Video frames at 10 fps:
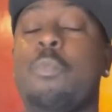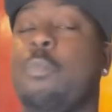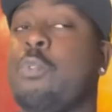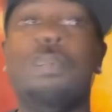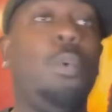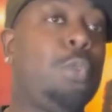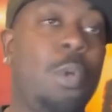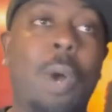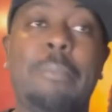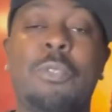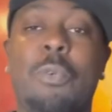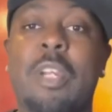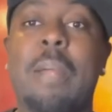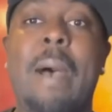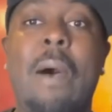You all know what I'm
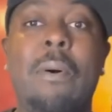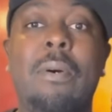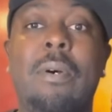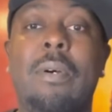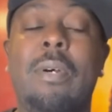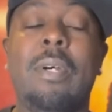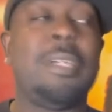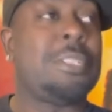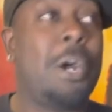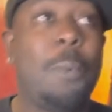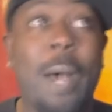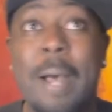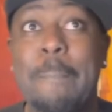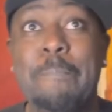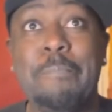talking about. So,
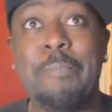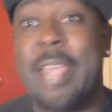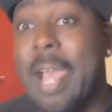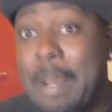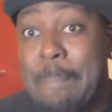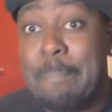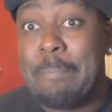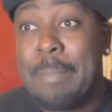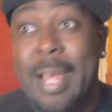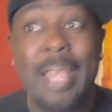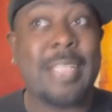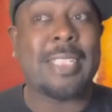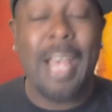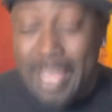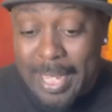yeah,
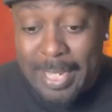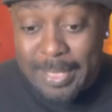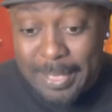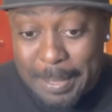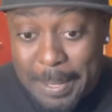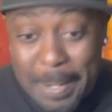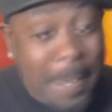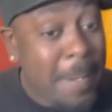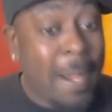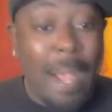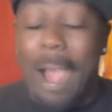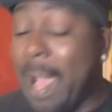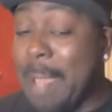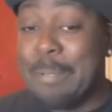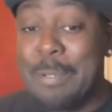excited.
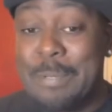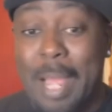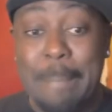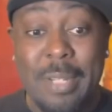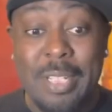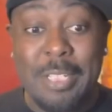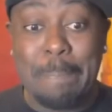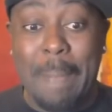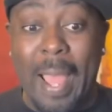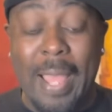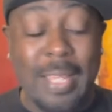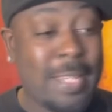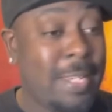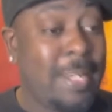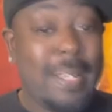Hype, Hugh Jackman is
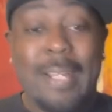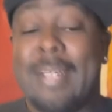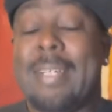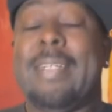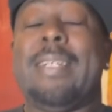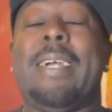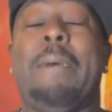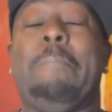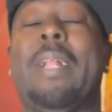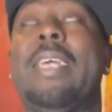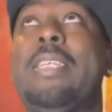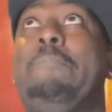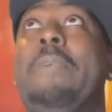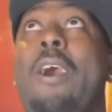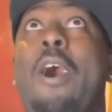back. Please
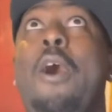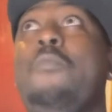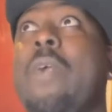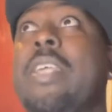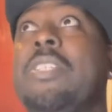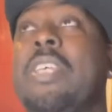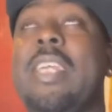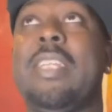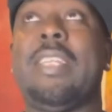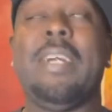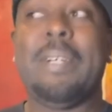be R-rated.